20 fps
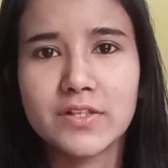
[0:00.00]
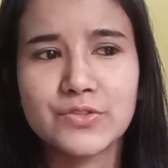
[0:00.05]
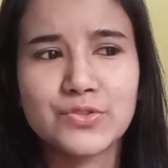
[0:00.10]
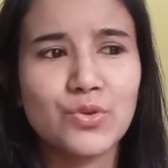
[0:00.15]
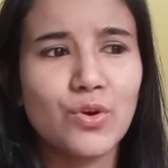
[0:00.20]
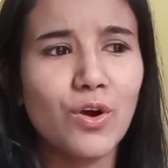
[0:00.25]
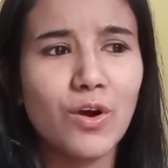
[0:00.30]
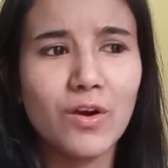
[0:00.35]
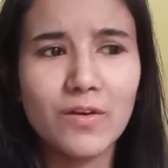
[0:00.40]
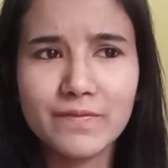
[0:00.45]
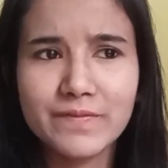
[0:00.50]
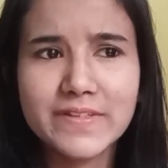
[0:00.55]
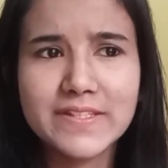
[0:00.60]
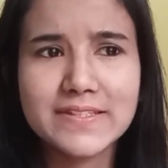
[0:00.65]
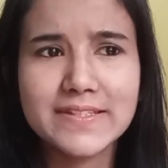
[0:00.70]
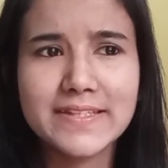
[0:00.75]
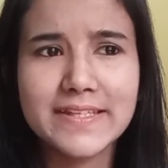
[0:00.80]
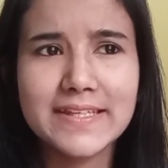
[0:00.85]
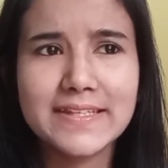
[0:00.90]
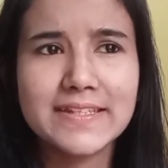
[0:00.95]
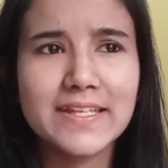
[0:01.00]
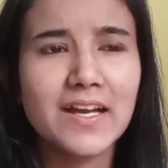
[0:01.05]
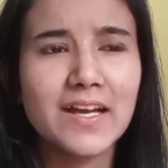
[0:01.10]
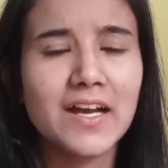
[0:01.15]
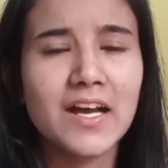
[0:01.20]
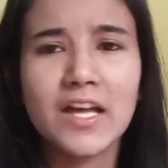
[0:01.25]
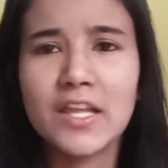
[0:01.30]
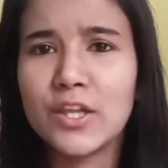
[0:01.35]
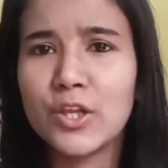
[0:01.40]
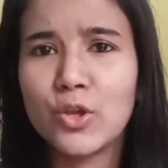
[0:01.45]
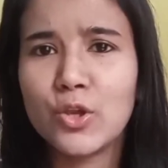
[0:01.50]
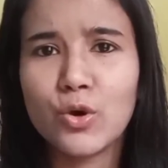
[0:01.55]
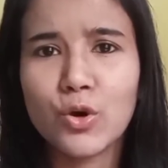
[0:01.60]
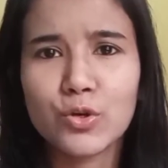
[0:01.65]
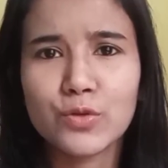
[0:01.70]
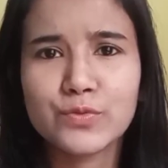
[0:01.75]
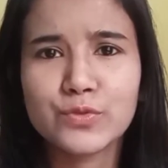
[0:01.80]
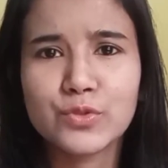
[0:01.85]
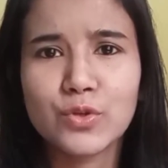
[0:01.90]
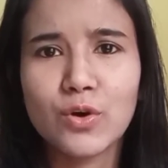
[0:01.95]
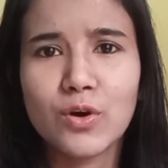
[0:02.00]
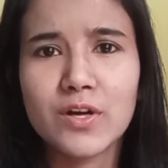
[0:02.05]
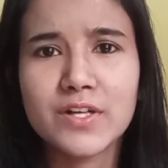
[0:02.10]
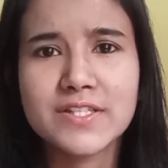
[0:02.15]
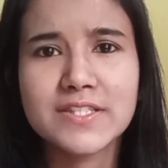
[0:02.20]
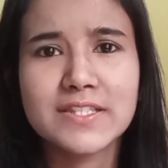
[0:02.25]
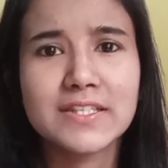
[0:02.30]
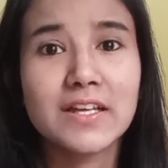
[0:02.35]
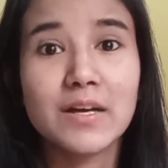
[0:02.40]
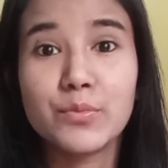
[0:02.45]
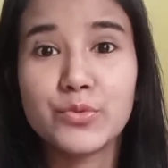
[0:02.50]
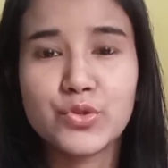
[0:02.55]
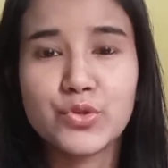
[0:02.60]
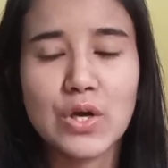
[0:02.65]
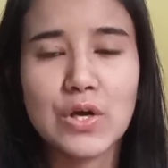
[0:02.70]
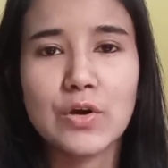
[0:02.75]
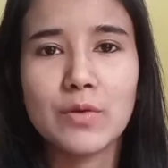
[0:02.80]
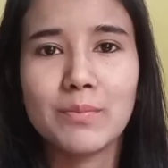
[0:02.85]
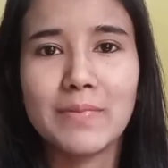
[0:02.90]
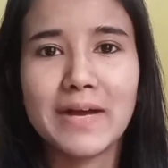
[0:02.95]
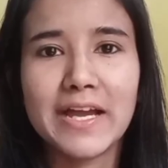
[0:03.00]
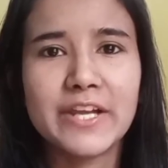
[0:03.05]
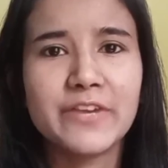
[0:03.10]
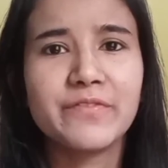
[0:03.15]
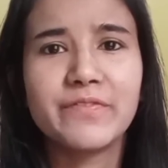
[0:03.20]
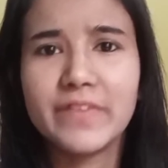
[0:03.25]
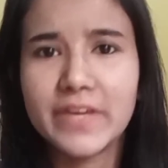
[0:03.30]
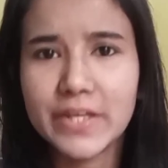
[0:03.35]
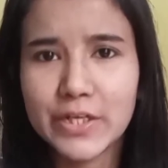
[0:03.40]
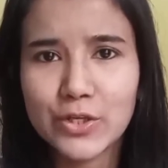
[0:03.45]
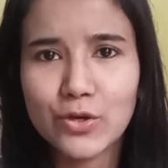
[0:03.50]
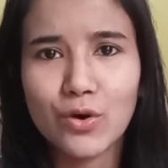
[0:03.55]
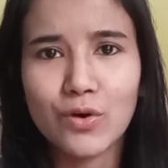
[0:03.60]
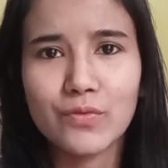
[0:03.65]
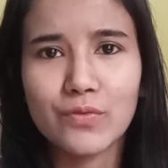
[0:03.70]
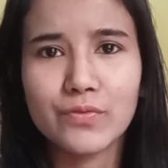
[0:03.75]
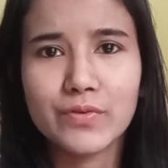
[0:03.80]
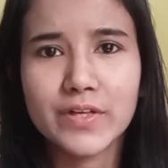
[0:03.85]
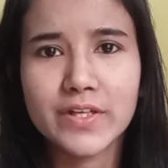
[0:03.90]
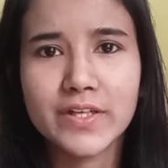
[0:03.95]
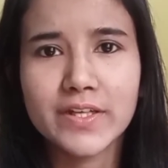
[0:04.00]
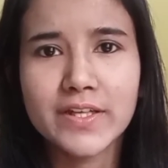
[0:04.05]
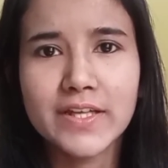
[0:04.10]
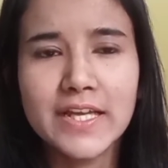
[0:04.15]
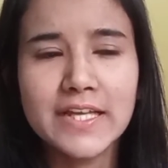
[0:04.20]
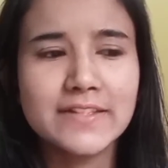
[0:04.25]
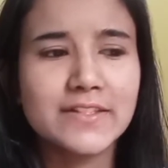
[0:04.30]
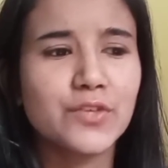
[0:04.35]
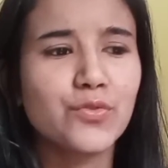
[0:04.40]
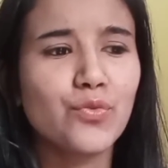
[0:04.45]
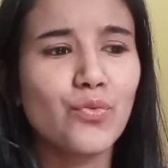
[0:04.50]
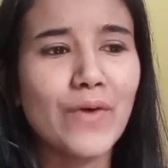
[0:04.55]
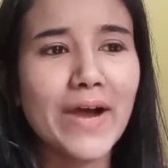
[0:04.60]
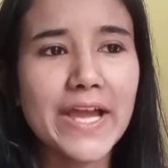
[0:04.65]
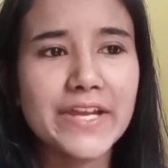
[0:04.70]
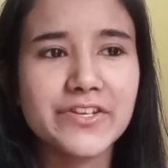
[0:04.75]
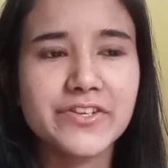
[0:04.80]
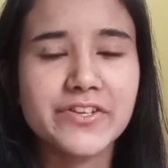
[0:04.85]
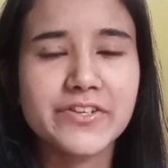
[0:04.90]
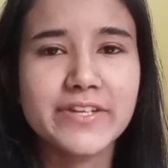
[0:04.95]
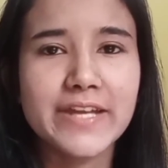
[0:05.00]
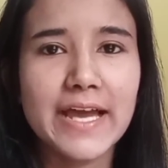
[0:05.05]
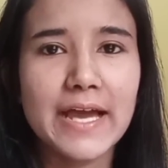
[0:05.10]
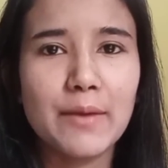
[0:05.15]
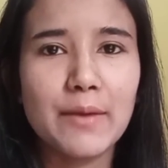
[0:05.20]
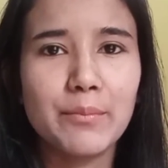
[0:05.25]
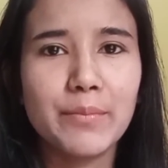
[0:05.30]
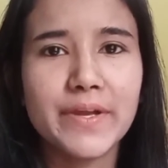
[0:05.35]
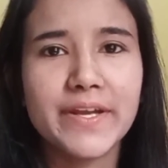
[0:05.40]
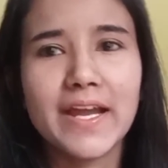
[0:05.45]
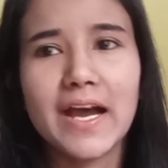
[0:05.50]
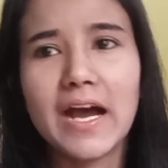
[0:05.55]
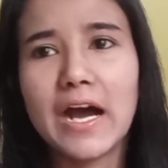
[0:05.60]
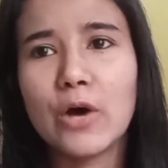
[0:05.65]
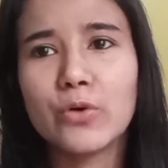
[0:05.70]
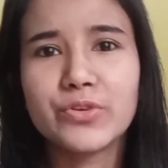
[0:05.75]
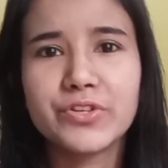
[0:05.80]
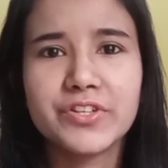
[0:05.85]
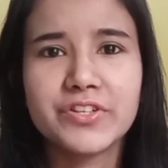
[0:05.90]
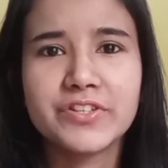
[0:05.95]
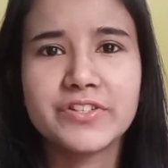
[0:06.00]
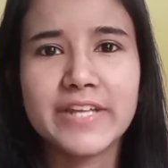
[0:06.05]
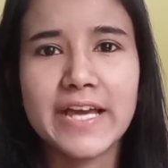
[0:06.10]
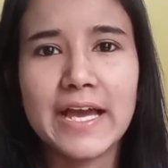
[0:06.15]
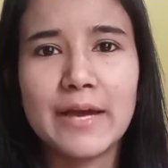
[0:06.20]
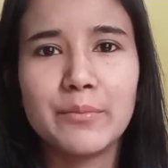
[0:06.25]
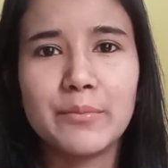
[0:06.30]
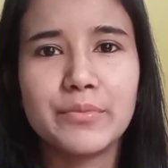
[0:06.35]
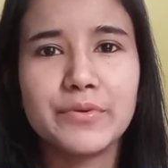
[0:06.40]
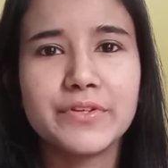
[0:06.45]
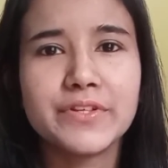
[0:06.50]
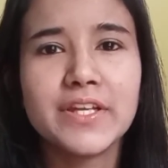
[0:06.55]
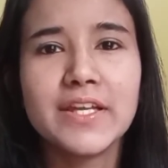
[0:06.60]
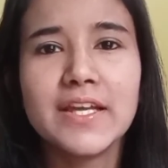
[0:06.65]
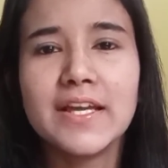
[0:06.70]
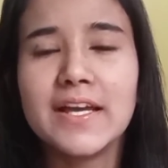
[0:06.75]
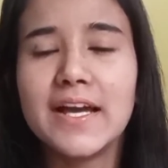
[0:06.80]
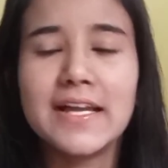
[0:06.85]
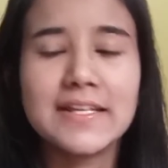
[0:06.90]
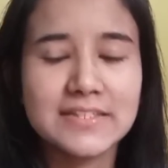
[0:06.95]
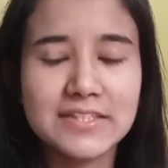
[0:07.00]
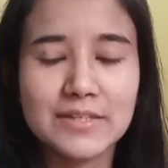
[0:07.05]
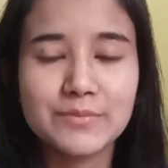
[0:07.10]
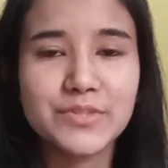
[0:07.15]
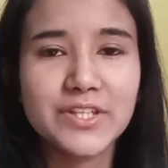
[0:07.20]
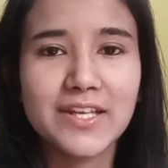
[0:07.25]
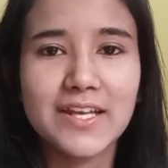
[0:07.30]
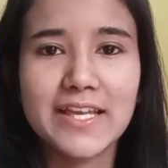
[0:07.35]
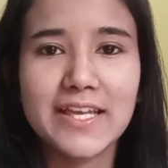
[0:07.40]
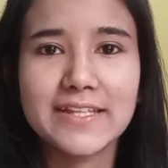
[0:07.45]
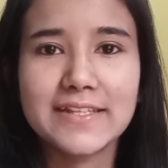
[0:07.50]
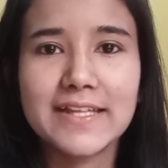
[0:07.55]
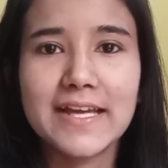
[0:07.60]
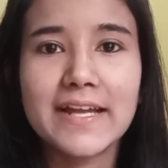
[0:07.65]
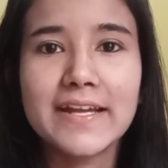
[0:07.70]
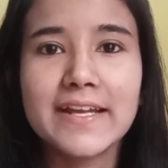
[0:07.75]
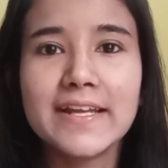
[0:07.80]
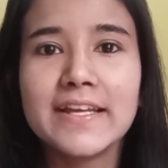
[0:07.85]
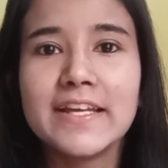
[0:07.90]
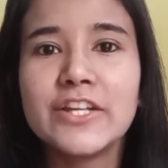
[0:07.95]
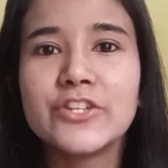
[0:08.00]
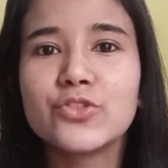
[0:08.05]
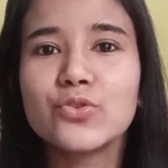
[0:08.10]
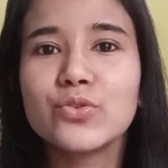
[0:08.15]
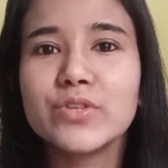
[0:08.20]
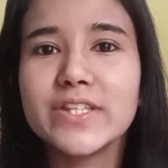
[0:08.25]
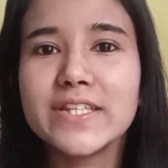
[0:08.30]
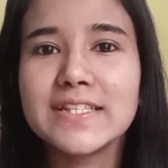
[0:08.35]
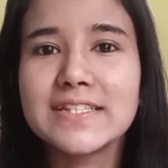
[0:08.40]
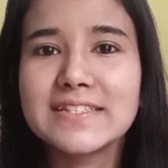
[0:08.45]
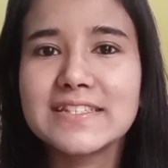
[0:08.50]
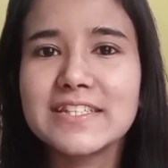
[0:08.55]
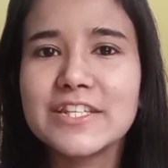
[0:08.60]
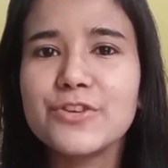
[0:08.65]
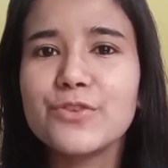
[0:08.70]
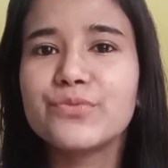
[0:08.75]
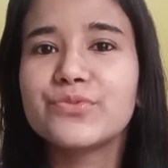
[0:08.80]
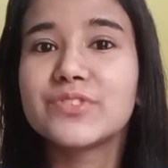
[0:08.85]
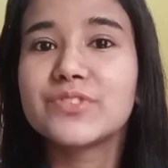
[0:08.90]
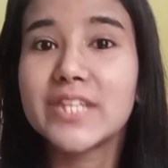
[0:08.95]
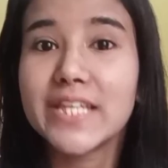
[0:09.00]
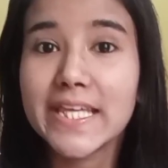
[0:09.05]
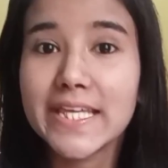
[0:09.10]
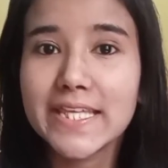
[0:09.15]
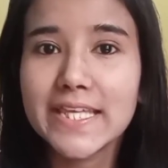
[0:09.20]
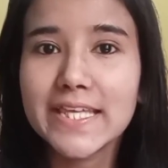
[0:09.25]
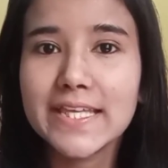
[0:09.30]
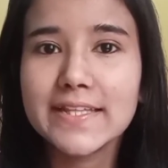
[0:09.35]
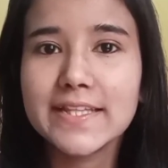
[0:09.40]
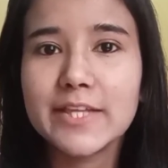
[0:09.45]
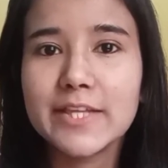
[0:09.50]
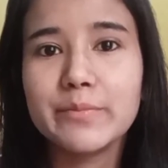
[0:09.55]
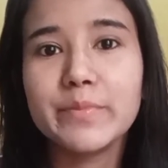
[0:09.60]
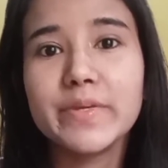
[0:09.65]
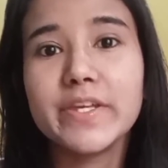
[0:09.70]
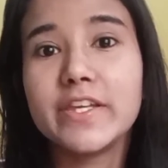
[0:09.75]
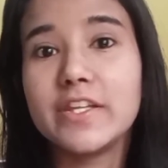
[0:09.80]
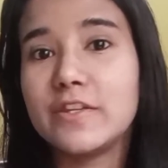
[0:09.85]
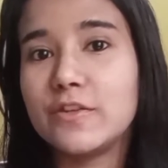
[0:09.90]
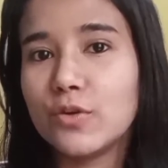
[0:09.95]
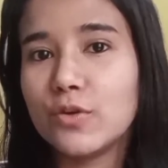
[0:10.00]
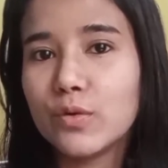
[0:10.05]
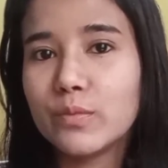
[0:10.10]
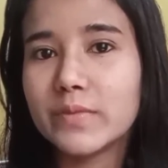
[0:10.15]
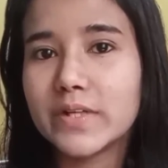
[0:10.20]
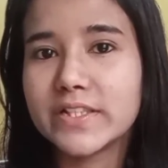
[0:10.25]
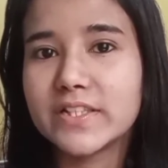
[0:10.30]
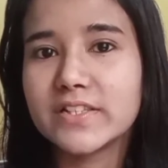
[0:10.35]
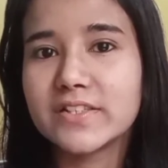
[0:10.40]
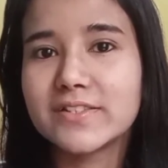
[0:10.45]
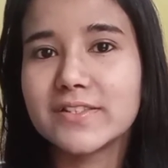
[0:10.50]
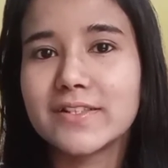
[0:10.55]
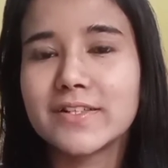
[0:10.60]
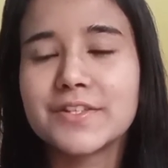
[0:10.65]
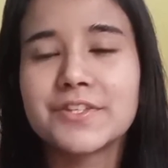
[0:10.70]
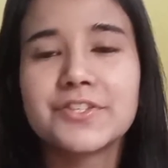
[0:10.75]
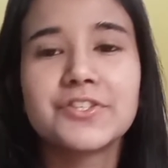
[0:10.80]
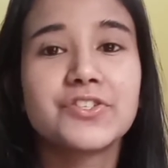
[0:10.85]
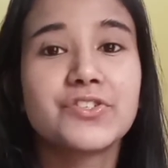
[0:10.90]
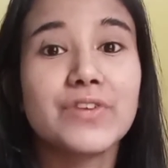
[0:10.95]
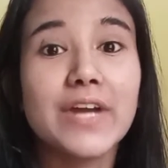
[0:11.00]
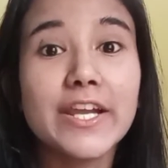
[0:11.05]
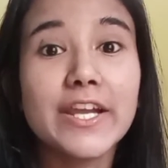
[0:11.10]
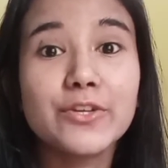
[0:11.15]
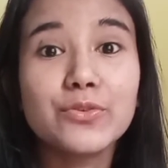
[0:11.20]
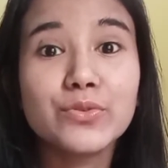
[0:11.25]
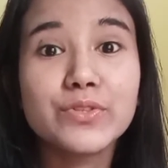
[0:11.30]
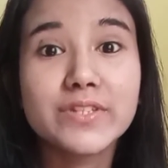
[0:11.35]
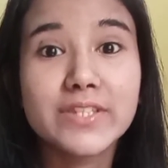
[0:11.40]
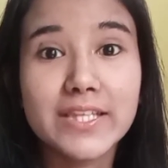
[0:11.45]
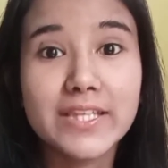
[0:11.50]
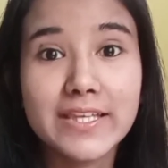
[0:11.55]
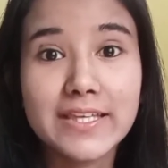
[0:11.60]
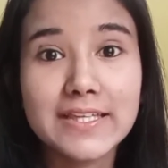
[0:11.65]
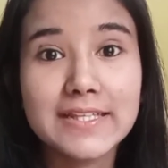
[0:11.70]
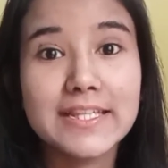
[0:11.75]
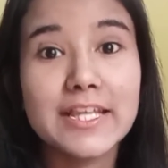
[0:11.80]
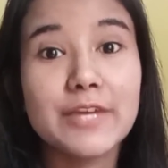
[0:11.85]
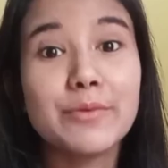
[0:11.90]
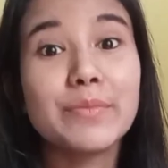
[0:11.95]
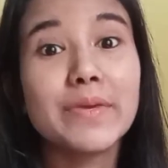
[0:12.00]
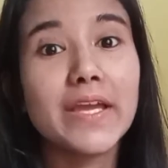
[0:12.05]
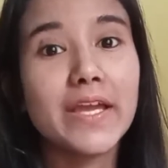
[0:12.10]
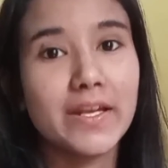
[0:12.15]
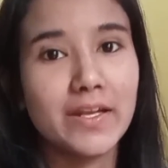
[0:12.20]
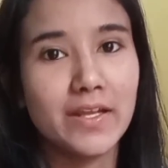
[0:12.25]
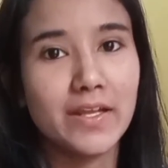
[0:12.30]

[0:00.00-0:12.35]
so obviously there are a lot of thoughts come to our mind very often, that why did it happen, how did it happen, and something like that. So instead of thinking them in your mother tongue, try to think them in